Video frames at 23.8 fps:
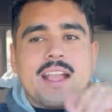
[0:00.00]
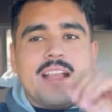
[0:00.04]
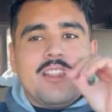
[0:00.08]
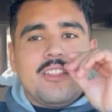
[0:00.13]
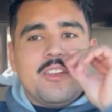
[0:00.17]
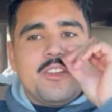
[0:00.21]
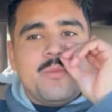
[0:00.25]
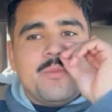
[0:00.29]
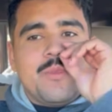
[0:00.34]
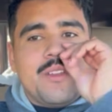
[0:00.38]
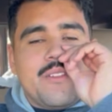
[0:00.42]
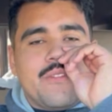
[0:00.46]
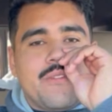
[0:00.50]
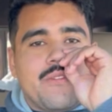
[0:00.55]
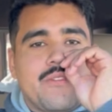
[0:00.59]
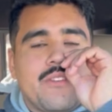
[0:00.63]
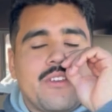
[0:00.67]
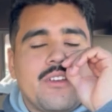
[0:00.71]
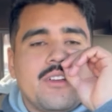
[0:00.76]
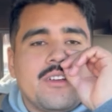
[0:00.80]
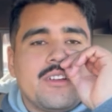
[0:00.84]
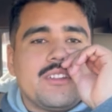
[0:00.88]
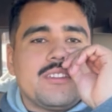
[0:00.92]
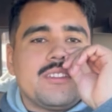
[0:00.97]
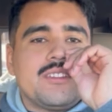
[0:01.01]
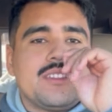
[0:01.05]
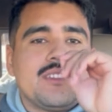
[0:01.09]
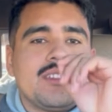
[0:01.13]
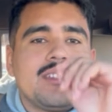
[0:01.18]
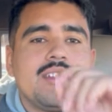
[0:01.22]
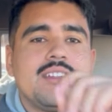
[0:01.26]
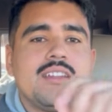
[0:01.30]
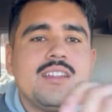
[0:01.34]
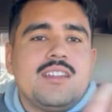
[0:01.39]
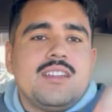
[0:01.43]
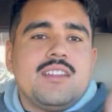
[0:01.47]
a little bit first.
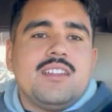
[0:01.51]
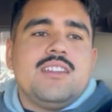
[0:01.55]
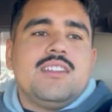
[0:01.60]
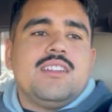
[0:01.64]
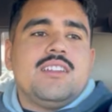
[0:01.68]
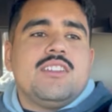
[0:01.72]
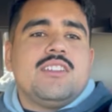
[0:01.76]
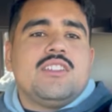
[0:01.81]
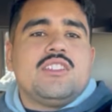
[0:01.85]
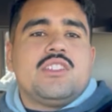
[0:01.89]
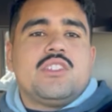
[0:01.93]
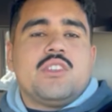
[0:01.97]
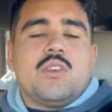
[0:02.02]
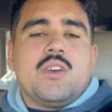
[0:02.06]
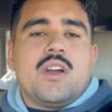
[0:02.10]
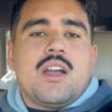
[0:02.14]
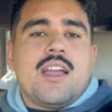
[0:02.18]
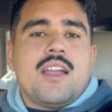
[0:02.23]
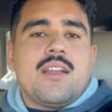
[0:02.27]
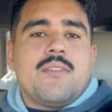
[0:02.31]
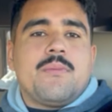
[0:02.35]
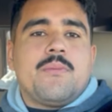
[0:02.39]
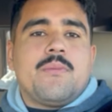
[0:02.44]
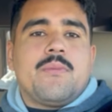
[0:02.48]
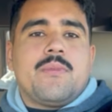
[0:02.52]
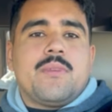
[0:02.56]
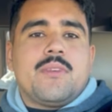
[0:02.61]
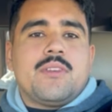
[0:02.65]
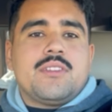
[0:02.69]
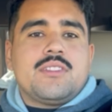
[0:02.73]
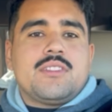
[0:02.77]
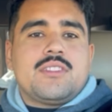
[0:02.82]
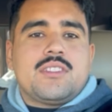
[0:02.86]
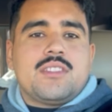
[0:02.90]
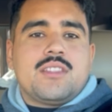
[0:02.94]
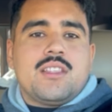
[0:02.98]
So I
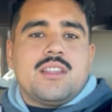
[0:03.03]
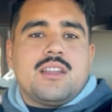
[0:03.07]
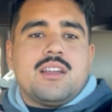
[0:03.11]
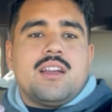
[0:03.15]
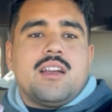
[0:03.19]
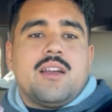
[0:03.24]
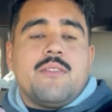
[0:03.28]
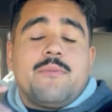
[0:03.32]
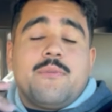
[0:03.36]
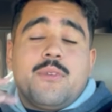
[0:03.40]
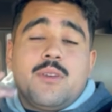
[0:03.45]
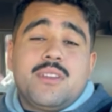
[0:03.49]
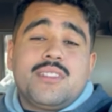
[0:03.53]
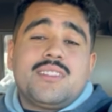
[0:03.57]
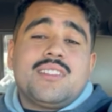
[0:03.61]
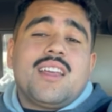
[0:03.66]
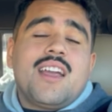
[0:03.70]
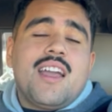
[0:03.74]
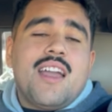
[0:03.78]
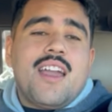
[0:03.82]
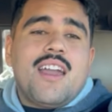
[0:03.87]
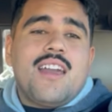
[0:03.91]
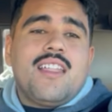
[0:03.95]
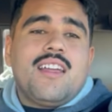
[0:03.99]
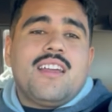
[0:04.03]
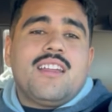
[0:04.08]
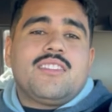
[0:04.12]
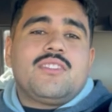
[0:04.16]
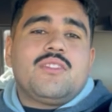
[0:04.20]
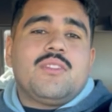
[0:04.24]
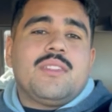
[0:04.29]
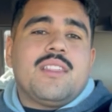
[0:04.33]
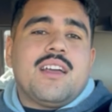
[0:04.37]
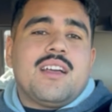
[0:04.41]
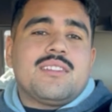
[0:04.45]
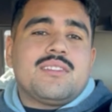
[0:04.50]
first I had a
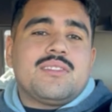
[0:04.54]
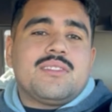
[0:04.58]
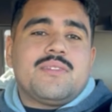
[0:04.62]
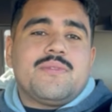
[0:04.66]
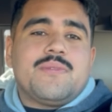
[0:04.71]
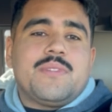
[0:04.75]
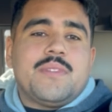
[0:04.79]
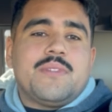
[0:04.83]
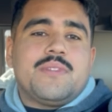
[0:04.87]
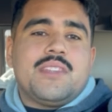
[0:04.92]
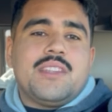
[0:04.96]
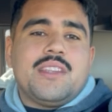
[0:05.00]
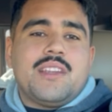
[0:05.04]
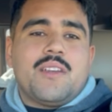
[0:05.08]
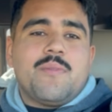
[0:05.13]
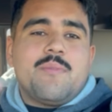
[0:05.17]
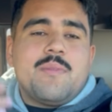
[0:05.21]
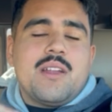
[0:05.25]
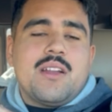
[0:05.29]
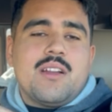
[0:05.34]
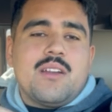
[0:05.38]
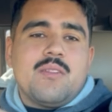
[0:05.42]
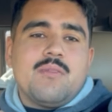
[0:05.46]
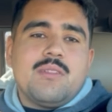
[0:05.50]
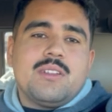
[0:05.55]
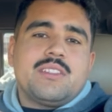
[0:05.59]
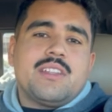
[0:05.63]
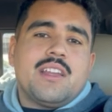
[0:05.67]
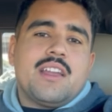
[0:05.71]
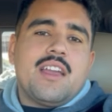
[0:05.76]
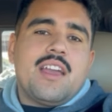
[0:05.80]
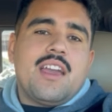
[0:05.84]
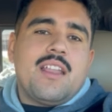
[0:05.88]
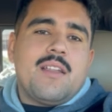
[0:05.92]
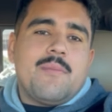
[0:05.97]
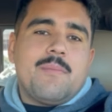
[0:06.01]
2015 Camaro, which
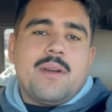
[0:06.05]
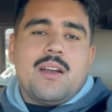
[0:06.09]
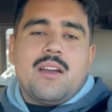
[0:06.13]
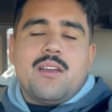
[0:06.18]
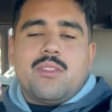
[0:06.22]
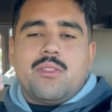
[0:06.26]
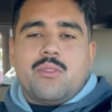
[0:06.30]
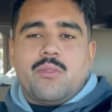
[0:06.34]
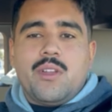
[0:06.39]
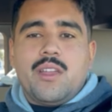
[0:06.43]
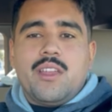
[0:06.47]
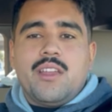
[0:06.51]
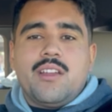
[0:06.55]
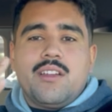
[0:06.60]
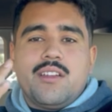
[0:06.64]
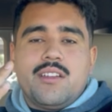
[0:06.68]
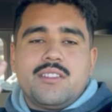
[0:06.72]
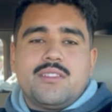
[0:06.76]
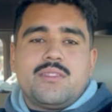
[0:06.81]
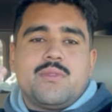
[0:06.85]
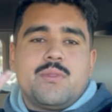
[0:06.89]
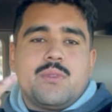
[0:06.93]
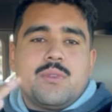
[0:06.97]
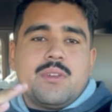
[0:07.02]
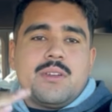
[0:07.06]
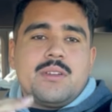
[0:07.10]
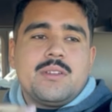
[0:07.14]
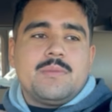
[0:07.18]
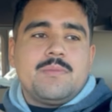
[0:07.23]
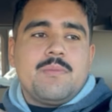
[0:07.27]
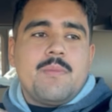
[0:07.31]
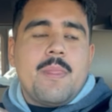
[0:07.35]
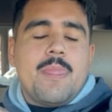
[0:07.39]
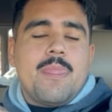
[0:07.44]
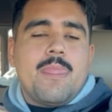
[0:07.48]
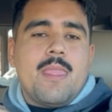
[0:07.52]
I had about 3 years for,
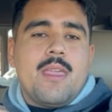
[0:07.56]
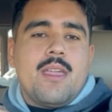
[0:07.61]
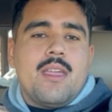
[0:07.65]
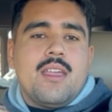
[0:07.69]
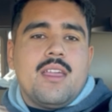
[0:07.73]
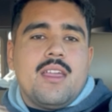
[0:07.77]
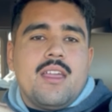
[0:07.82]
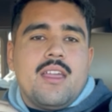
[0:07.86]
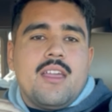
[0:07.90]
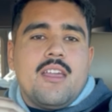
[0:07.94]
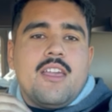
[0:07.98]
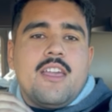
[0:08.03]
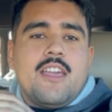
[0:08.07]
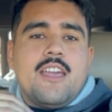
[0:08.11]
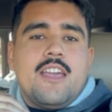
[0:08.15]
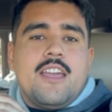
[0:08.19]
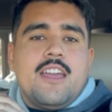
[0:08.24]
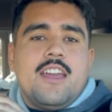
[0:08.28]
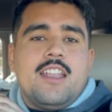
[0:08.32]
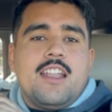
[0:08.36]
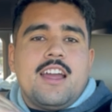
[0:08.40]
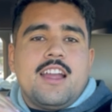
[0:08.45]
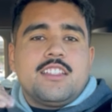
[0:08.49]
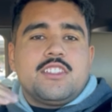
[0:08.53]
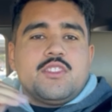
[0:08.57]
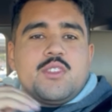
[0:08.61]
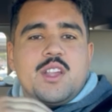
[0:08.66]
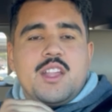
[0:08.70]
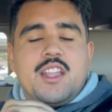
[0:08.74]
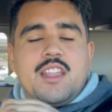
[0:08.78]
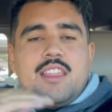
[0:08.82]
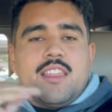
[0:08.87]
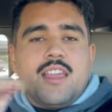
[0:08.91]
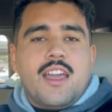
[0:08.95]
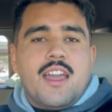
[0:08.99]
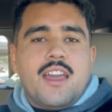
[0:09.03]
and I
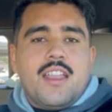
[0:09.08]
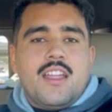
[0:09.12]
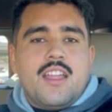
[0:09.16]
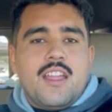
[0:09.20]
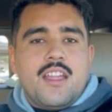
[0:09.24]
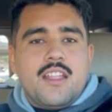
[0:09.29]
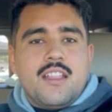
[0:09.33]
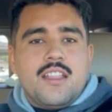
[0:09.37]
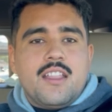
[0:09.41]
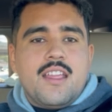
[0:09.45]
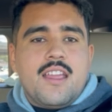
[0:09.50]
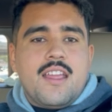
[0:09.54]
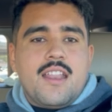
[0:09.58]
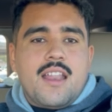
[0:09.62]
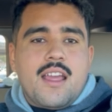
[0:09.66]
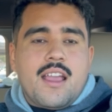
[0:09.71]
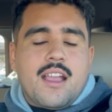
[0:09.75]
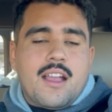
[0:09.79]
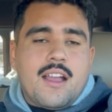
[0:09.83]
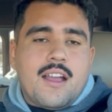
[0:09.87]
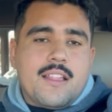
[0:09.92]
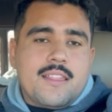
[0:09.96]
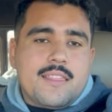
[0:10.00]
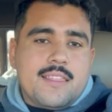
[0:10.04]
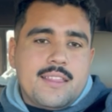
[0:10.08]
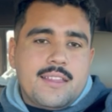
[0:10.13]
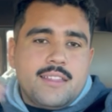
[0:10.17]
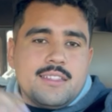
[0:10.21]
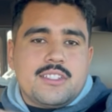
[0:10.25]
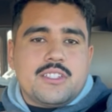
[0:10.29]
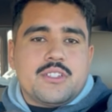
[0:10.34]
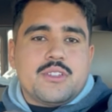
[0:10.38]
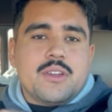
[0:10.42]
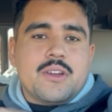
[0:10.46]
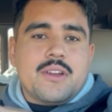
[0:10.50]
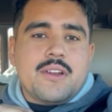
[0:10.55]
traded that in and I got
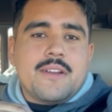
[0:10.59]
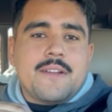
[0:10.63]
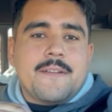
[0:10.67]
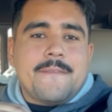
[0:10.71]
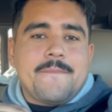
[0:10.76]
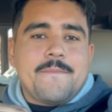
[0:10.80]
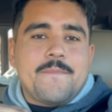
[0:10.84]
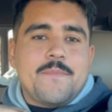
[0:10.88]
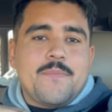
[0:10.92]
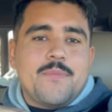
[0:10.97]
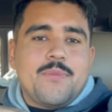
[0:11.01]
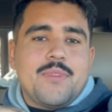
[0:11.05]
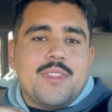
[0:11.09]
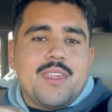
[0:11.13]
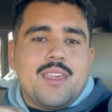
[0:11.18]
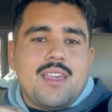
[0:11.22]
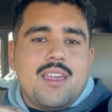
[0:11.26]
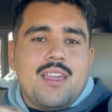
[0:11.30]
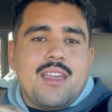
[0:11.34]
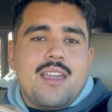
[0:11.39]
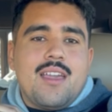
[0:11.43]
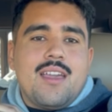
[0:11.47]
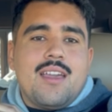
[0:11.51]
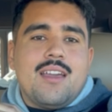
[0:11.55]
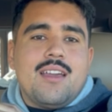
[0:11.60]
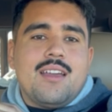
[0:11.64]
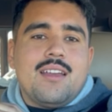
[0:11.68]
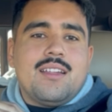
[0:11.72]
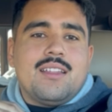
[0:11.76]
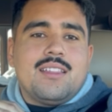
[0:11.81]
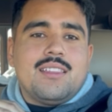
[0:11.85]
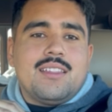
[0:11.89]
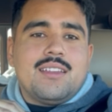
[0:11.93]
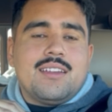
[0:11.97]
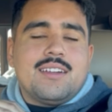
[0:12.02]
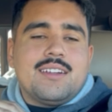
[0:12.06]
this truck.
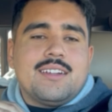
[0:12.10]
And